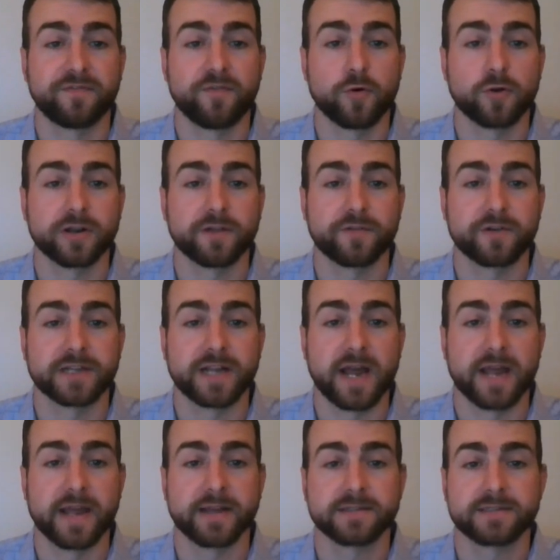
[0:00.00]
to 4 different
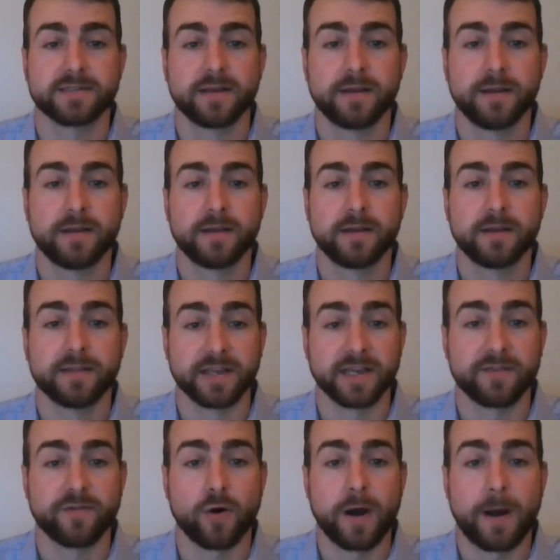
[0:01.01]
diets,
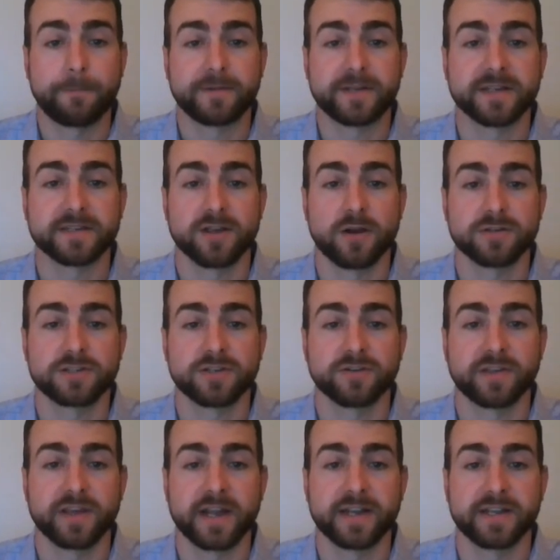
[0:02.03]
the EVO Opti is
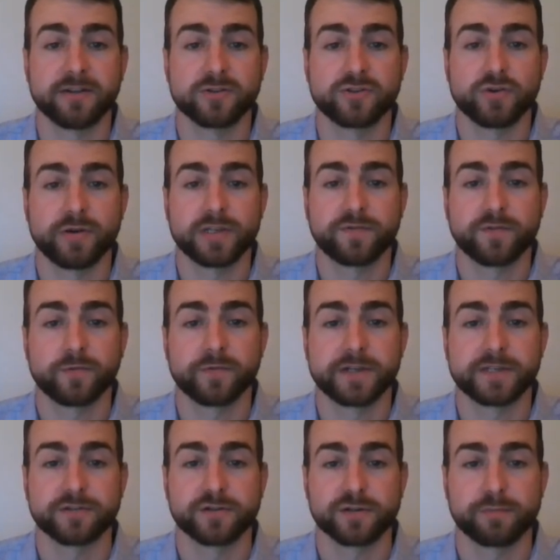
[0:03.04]
also the ideal choice for
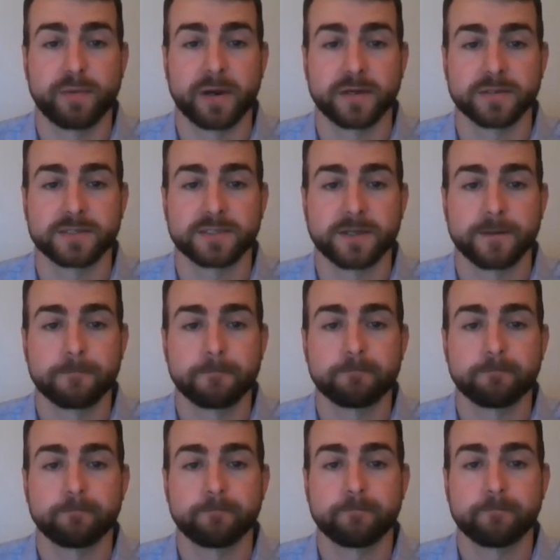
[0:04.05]
research barns.
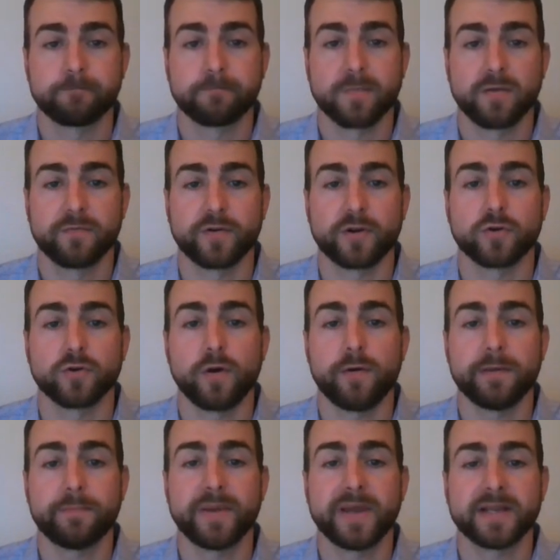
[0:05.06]
For
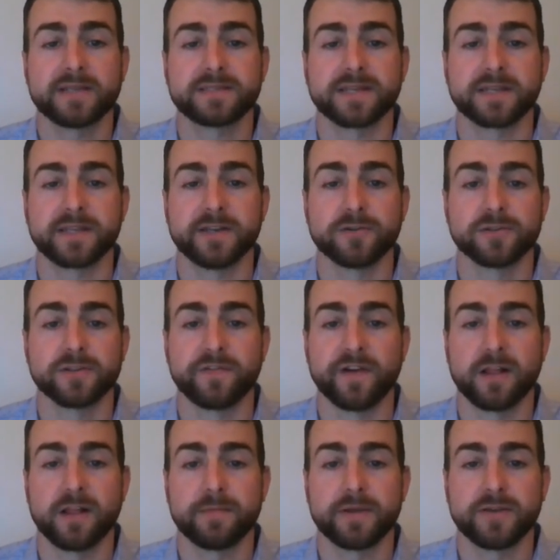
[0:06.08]
growing pigs and gilt
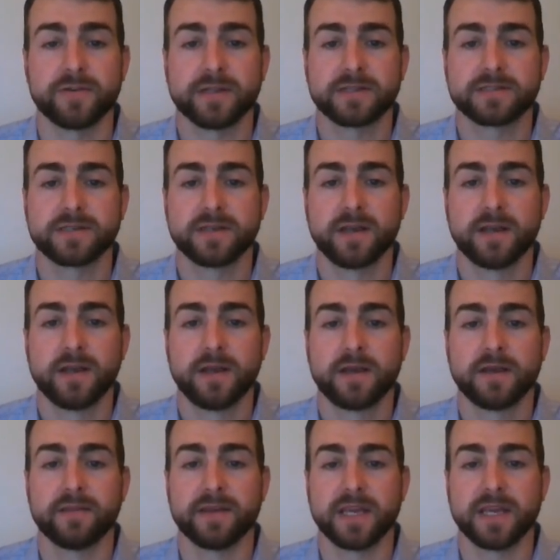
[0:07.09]
development units,
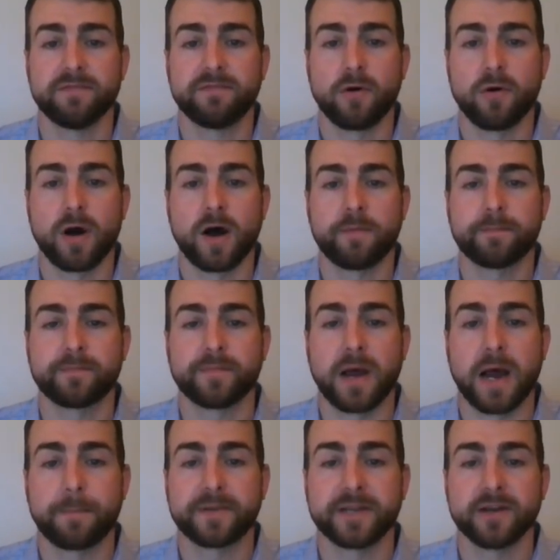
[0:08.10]
the EVO
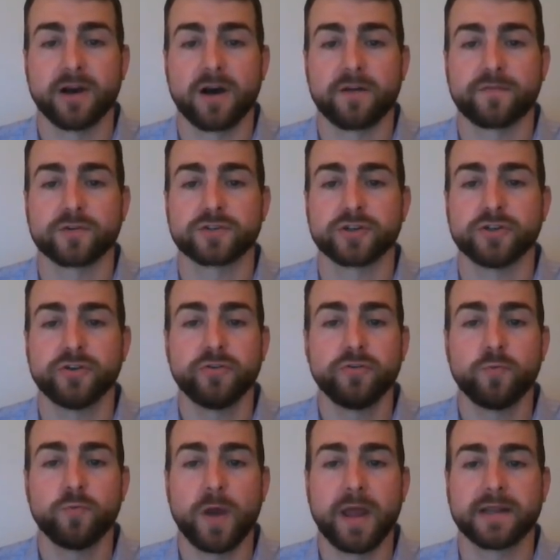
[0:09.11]
Opti offers a new
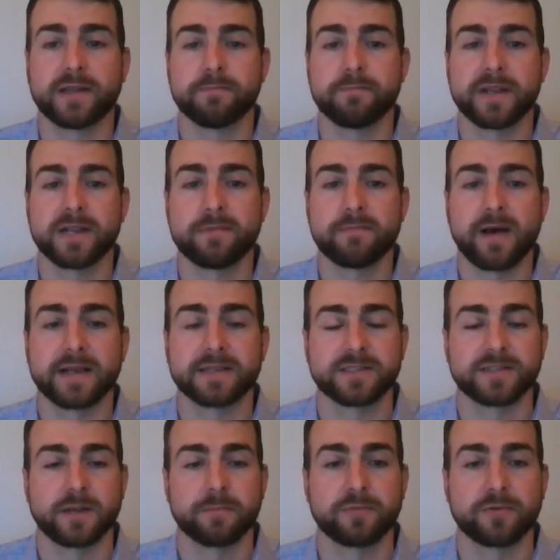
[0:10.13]
way to minimize the
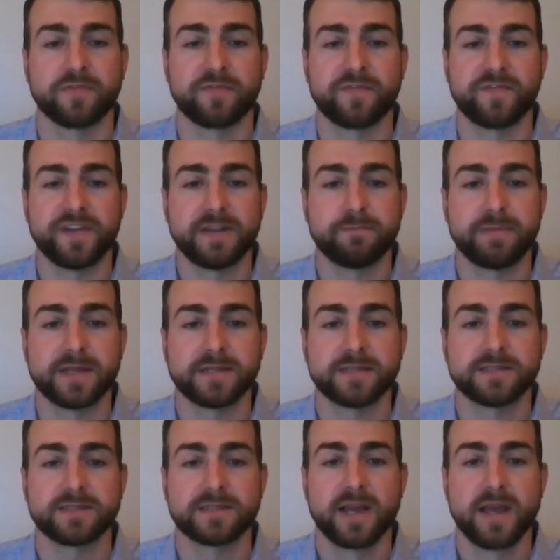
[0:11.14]
number of feed bins
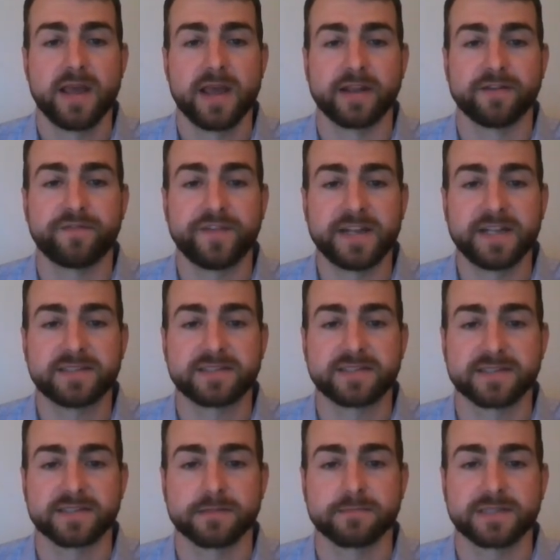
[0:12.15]
and feed
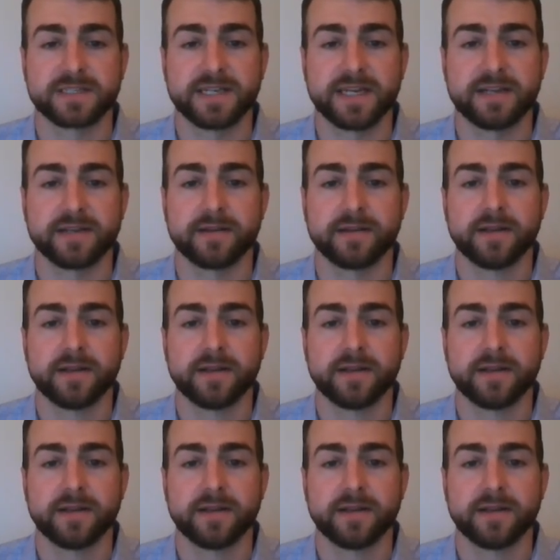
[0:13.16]
systems needed,